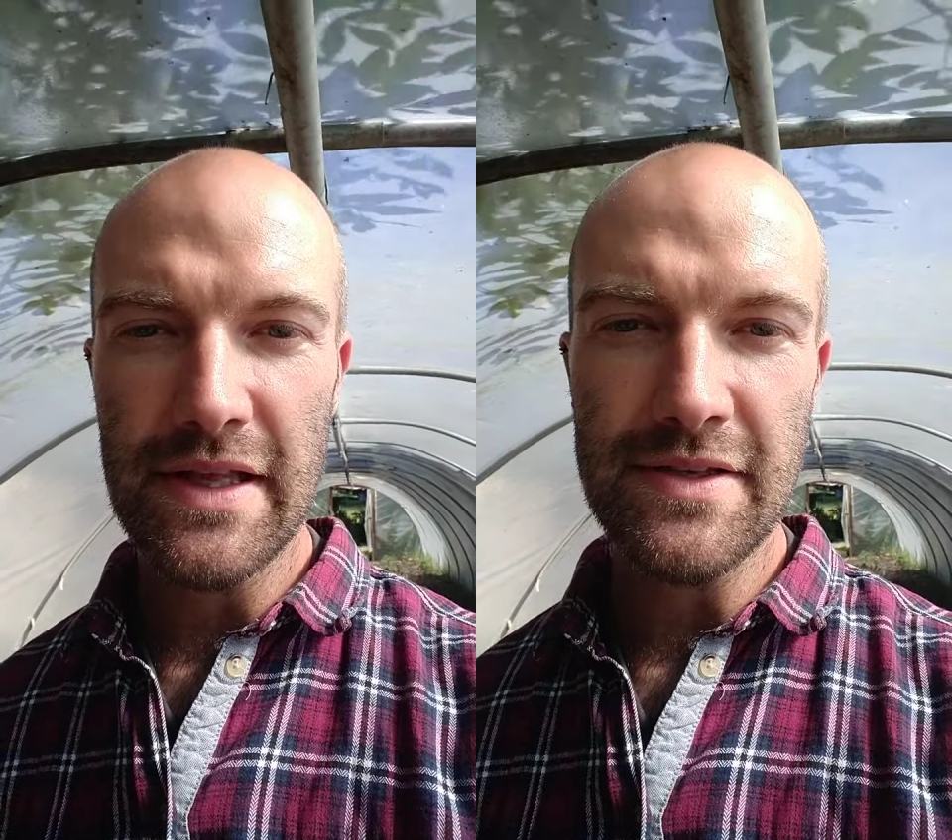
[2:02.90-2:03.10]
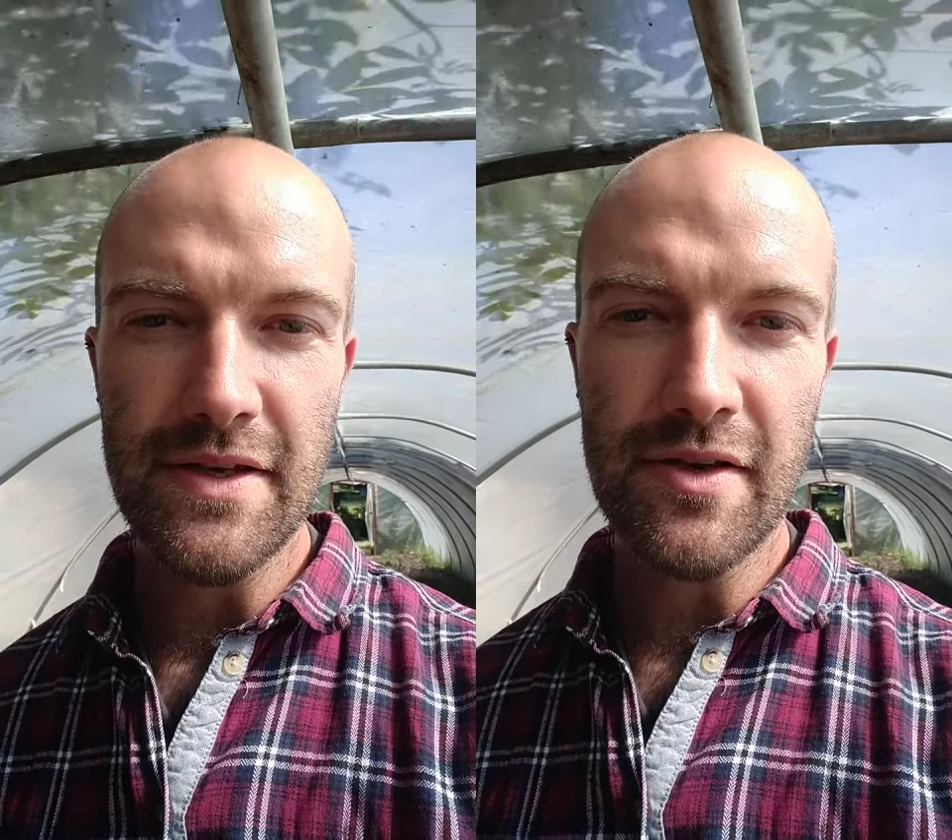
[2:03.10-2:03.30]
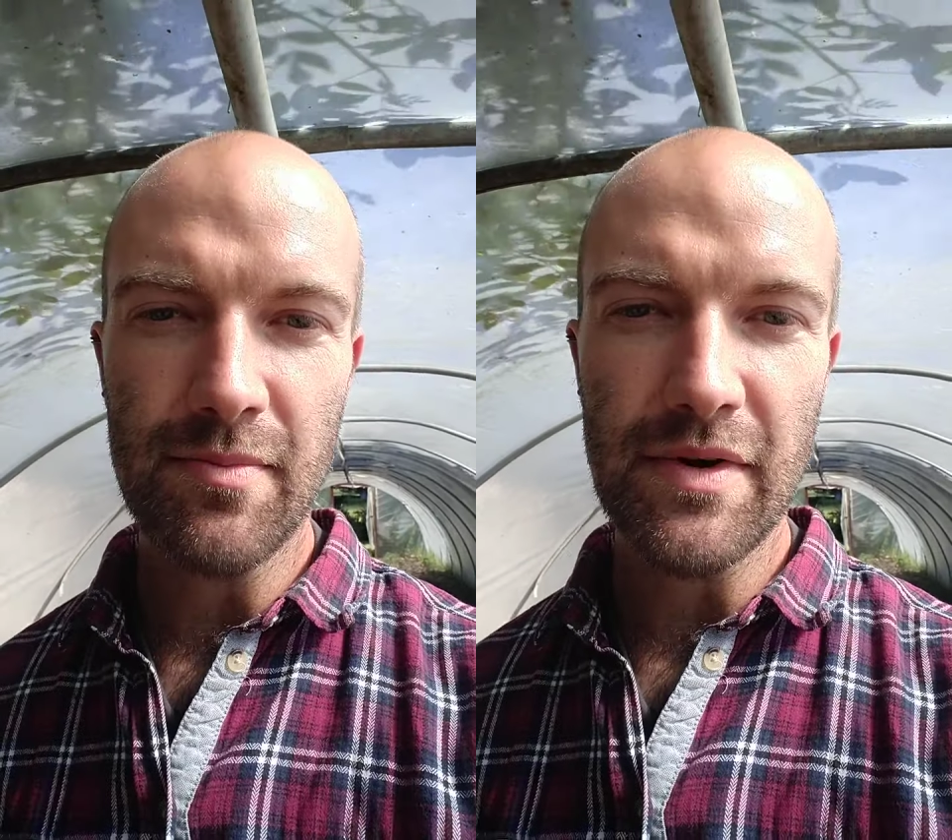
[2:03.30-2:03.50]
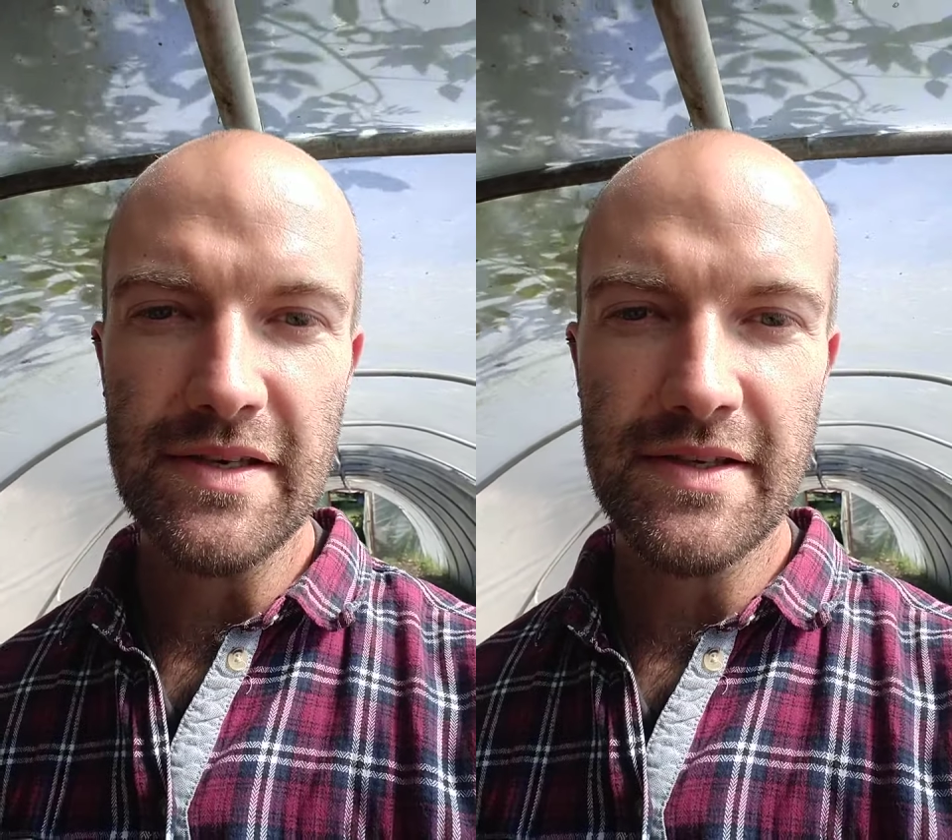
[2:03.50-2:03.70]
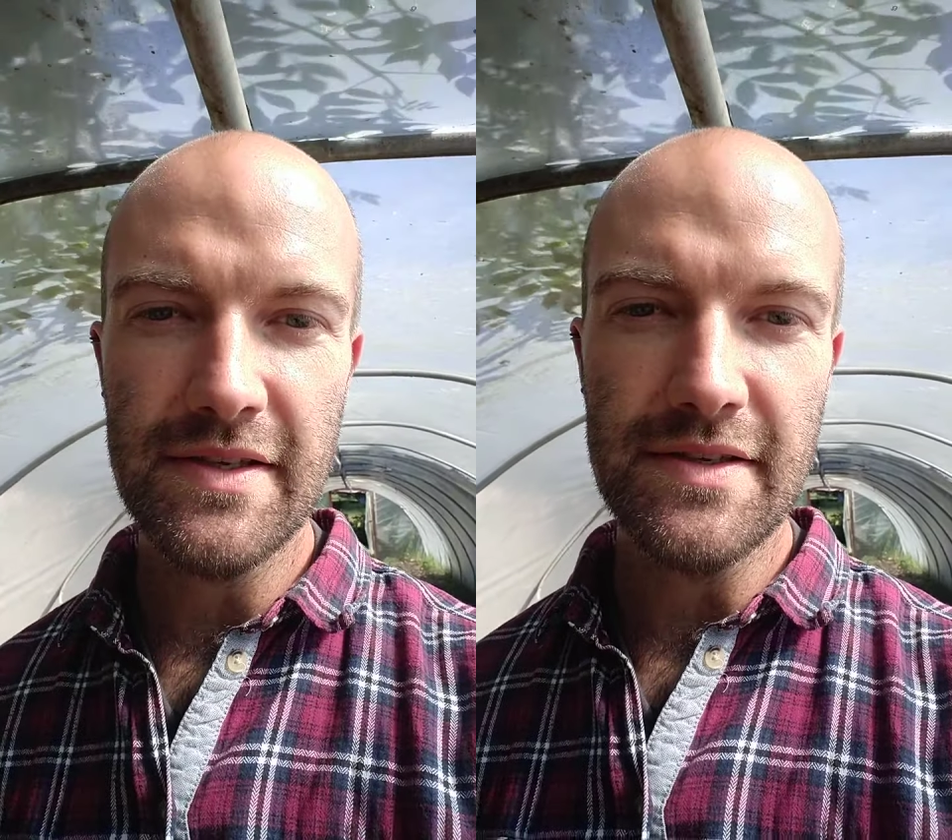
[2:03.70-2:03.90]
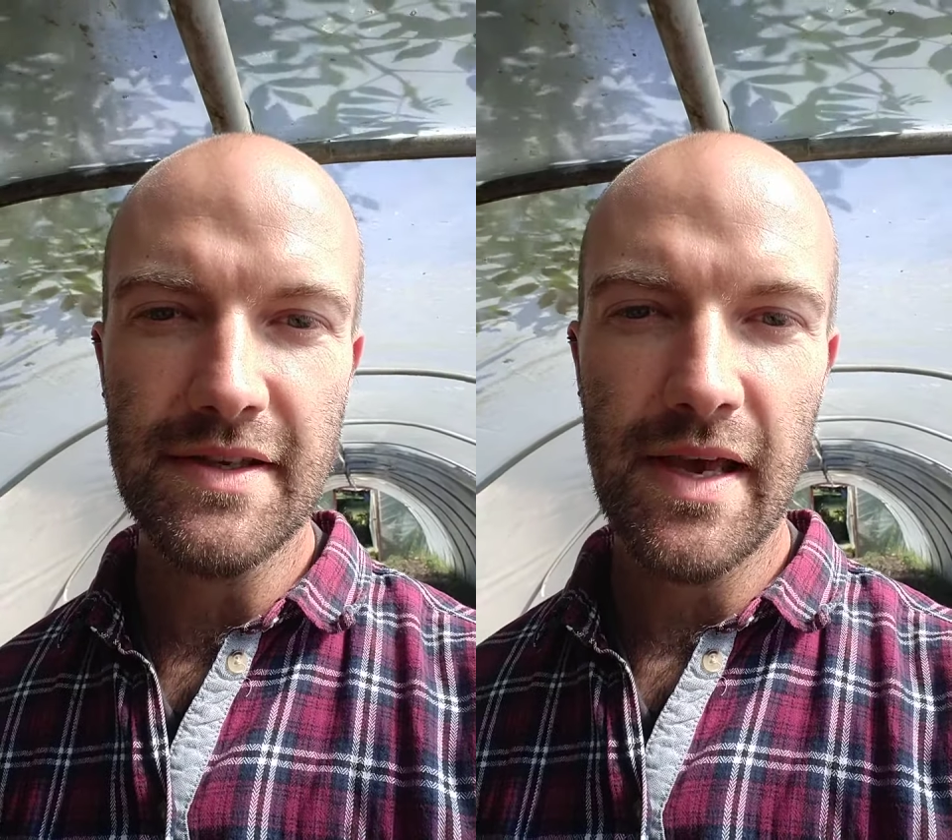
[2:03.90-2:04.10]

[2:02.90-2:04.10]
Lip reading: things like our brassicas,